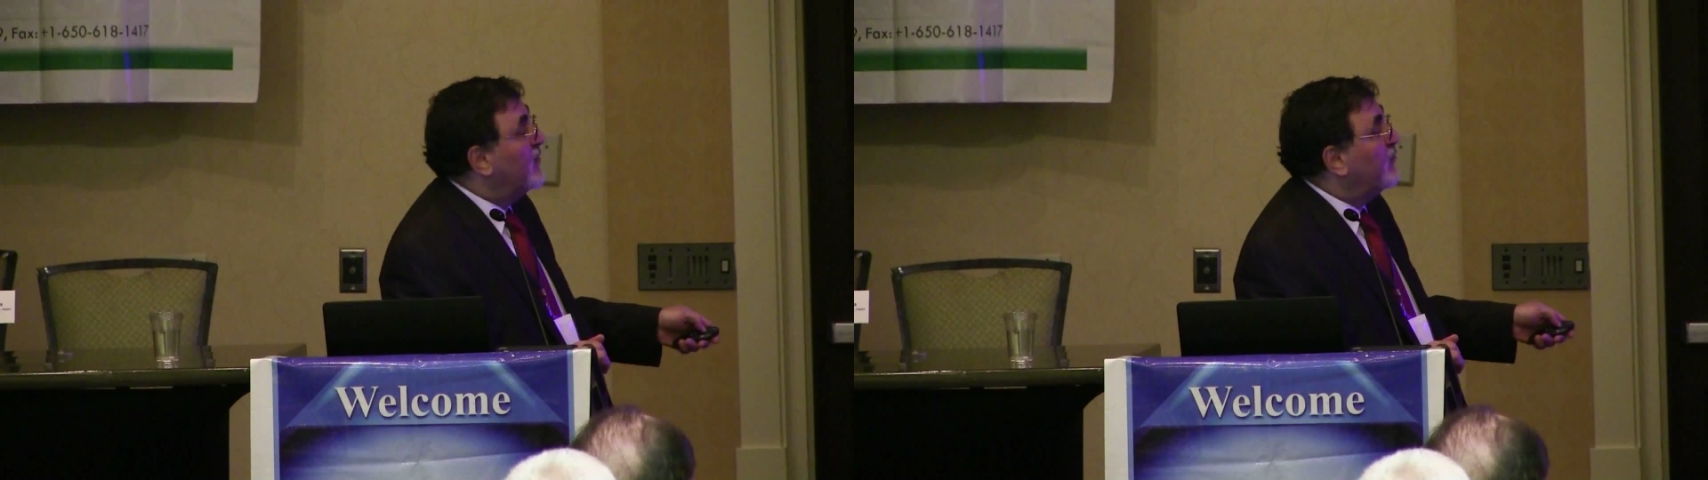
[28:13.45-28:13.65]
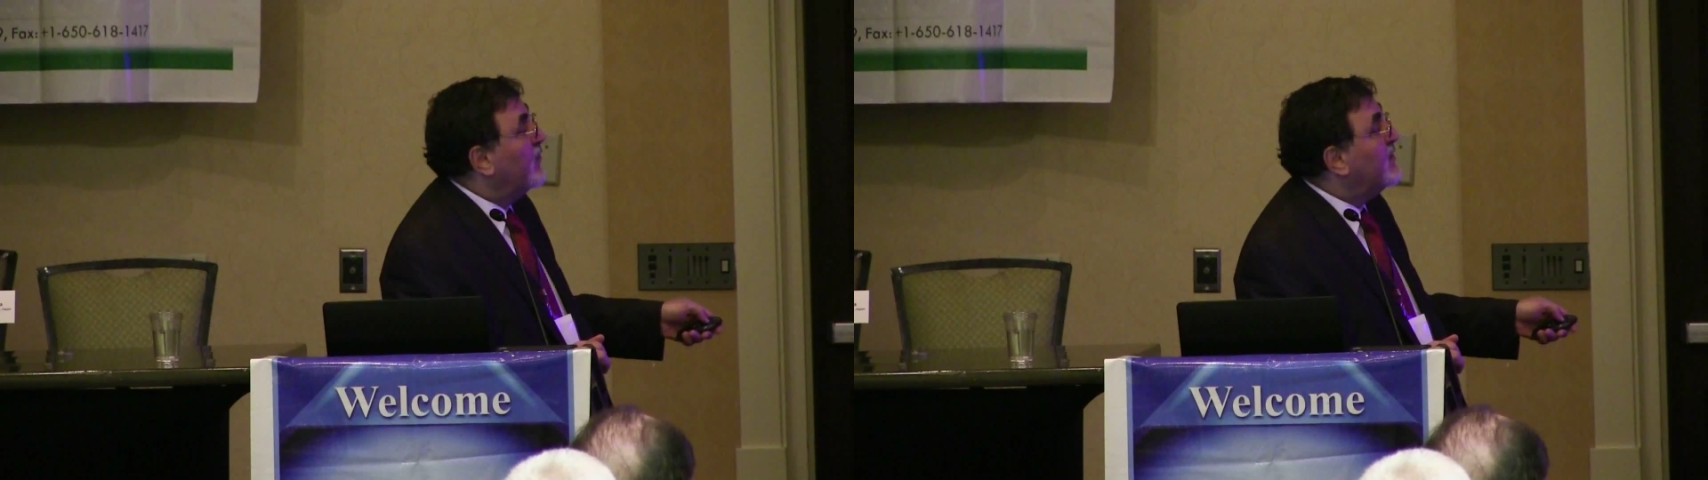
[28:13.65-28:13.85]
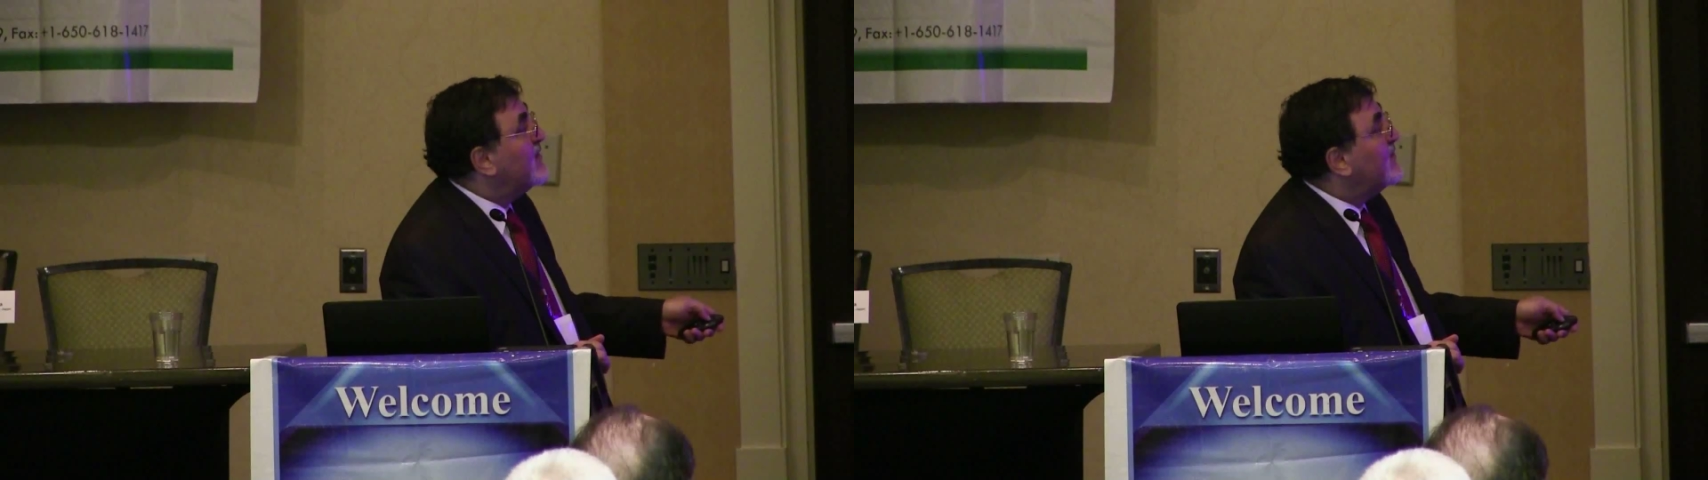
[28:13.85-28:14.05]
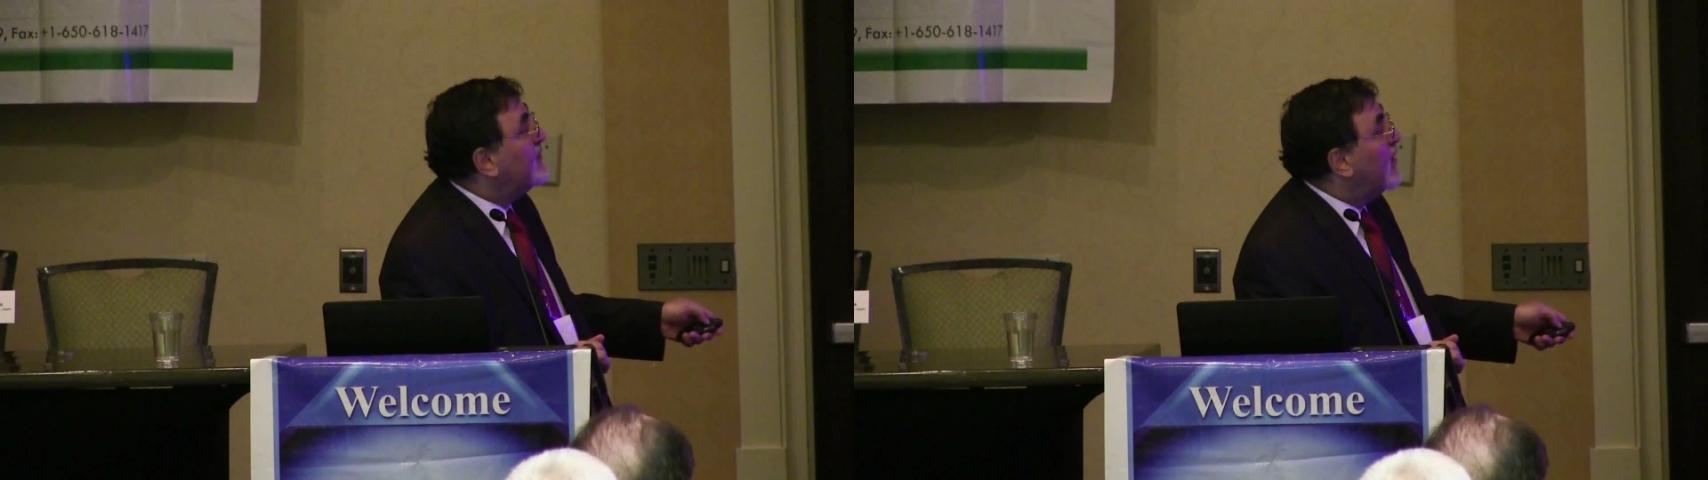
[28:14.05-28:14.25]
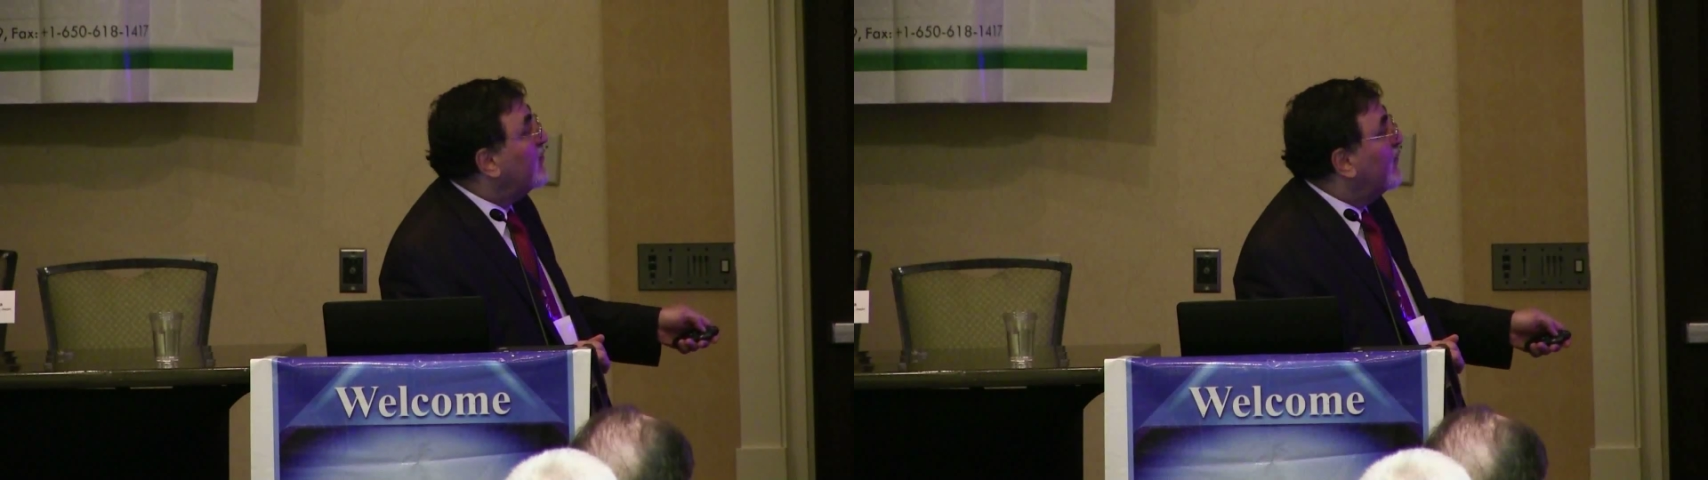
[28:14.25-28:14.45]
So there is
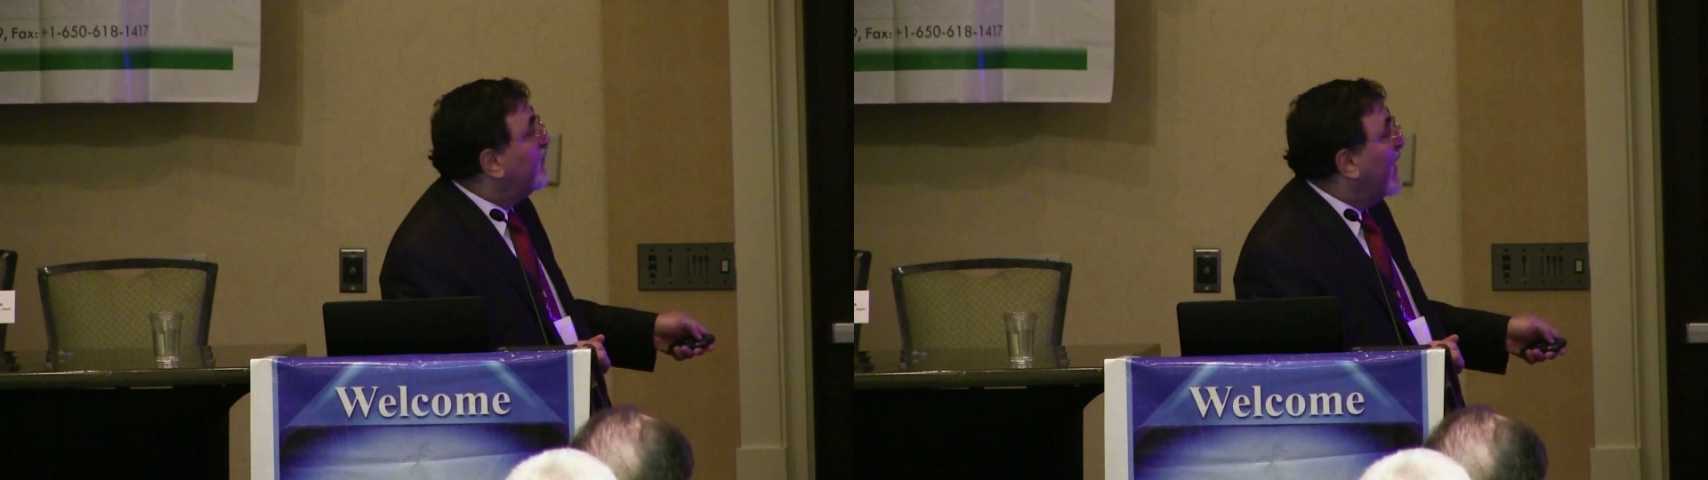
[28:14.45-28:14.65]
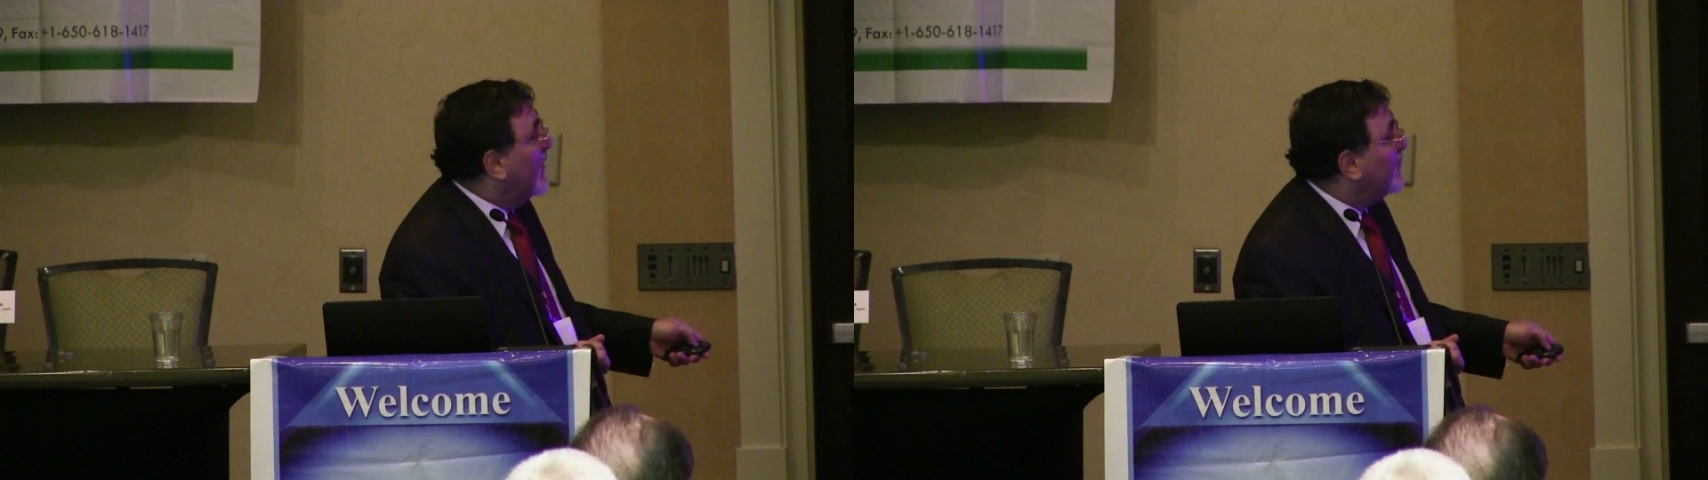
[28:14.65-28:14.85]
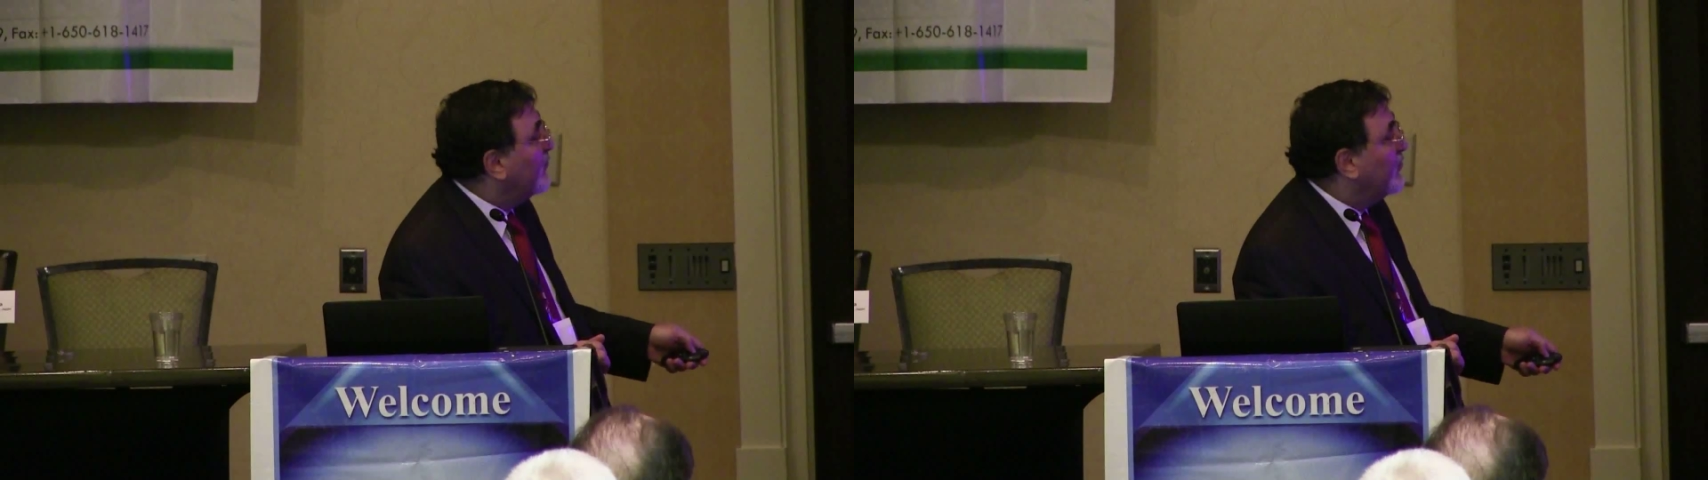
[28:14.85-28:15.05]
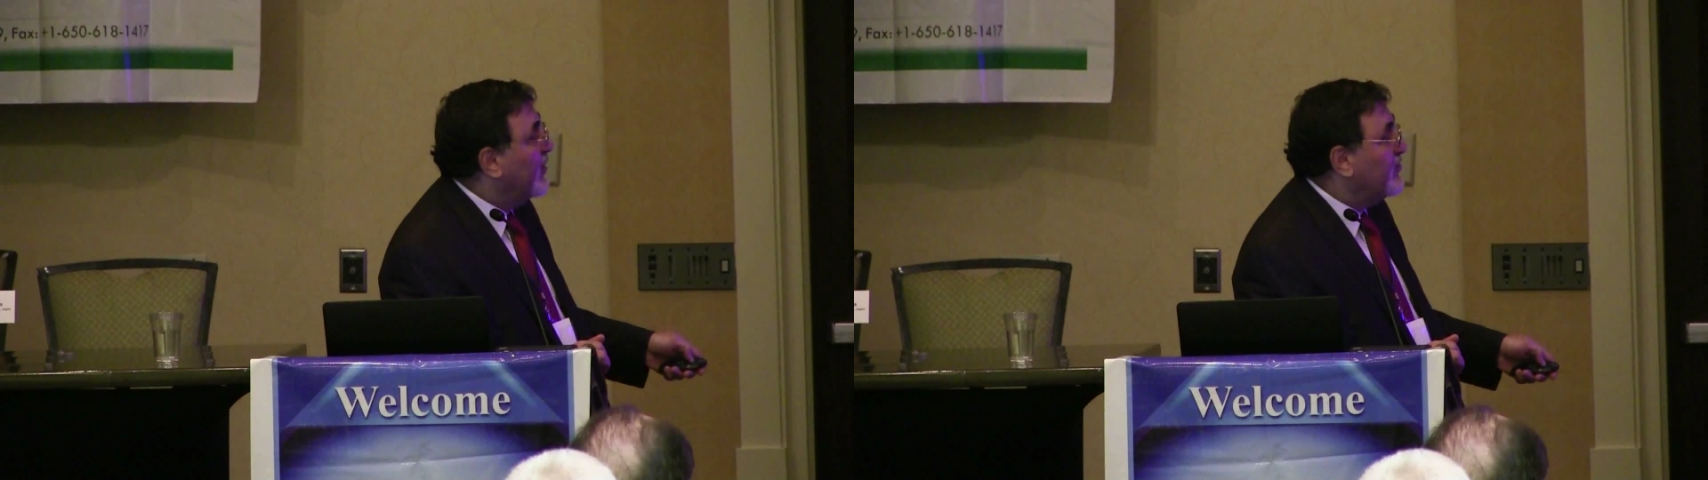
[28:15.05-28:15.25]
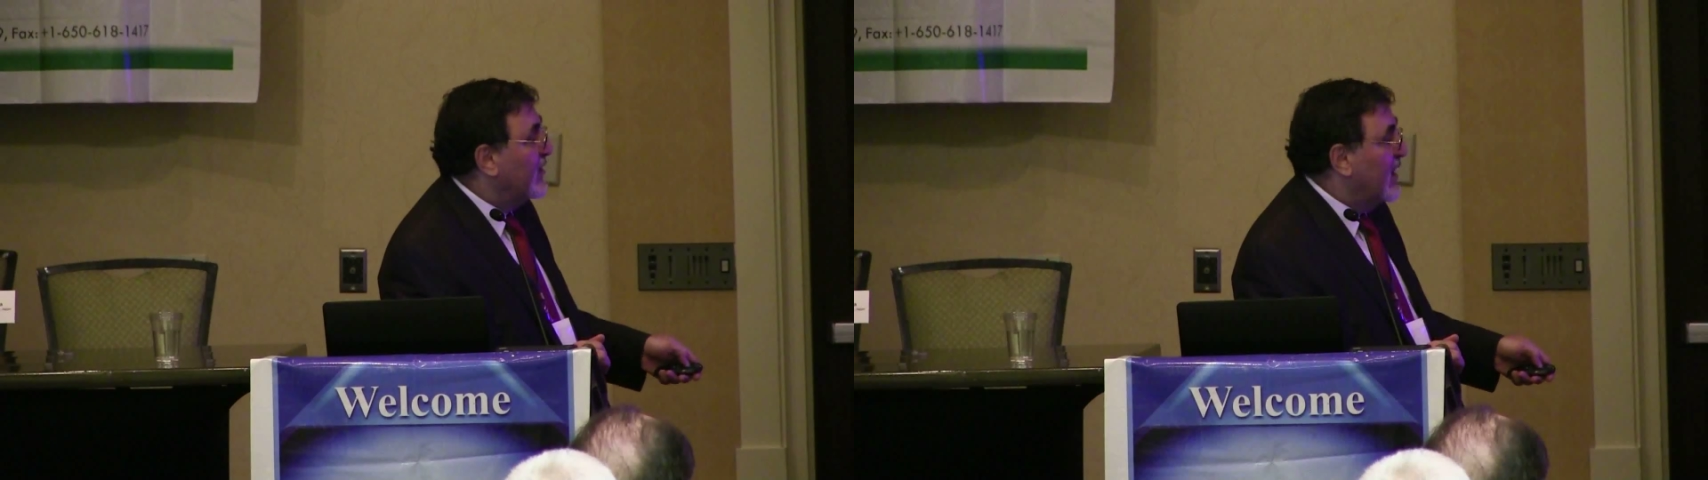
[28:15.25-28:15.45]
lots of
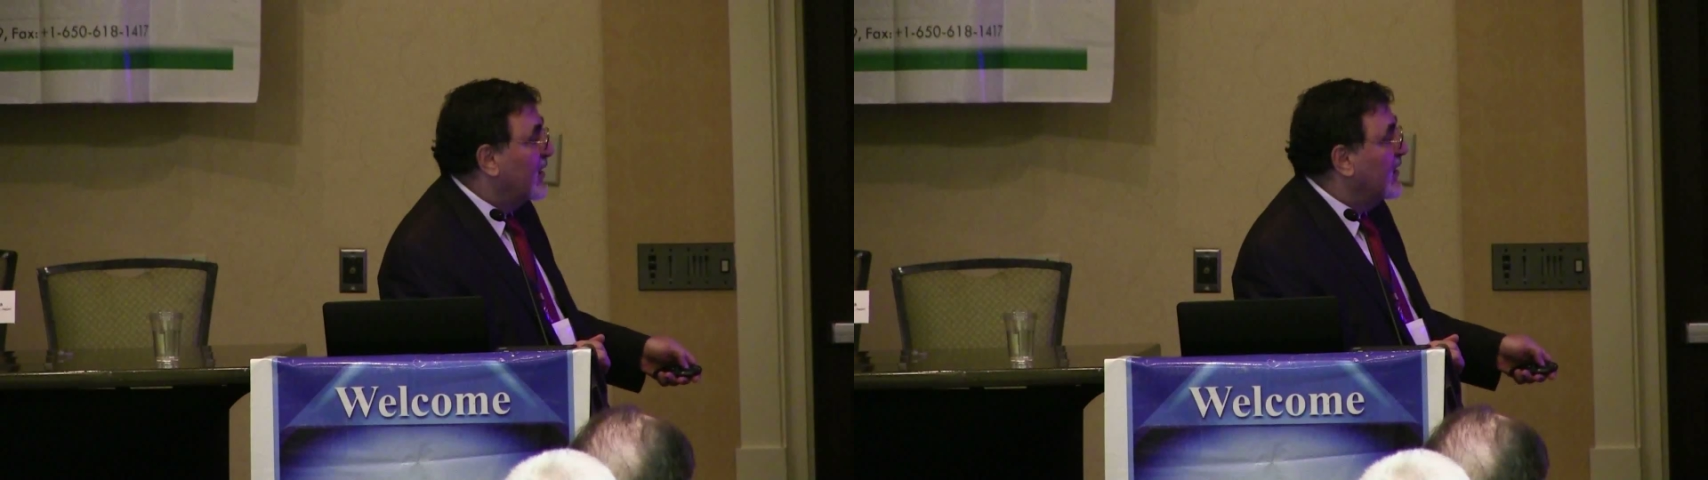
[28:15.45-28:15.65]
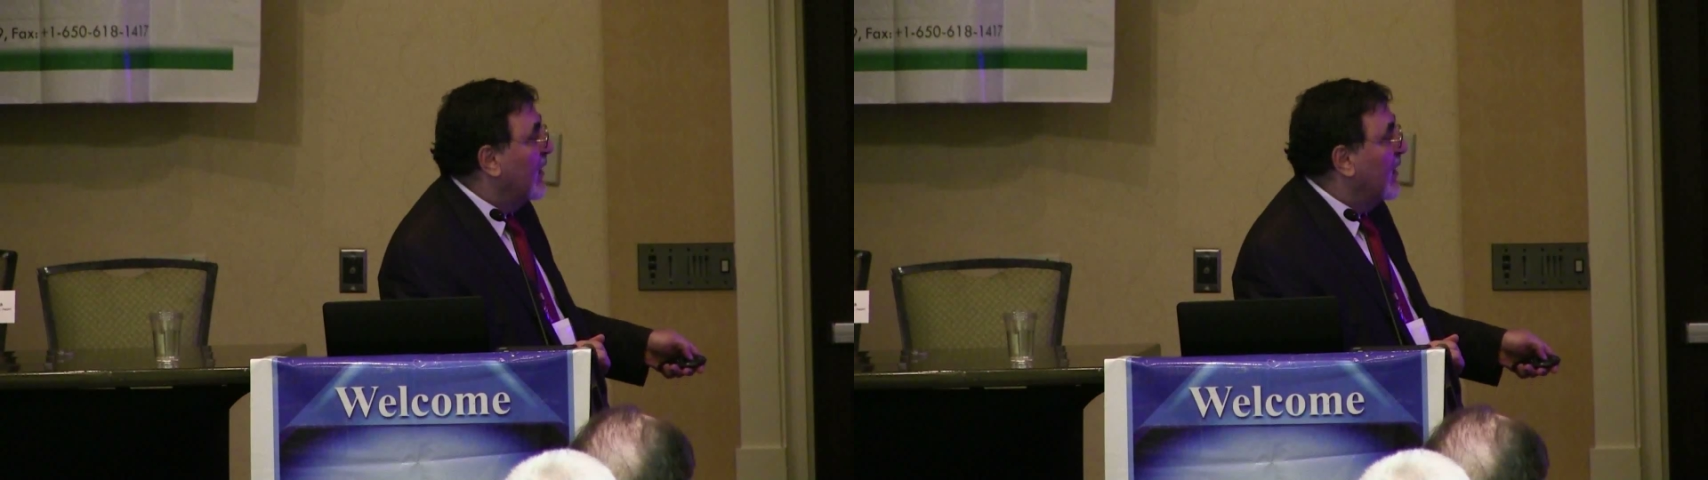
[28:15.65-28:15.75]
association and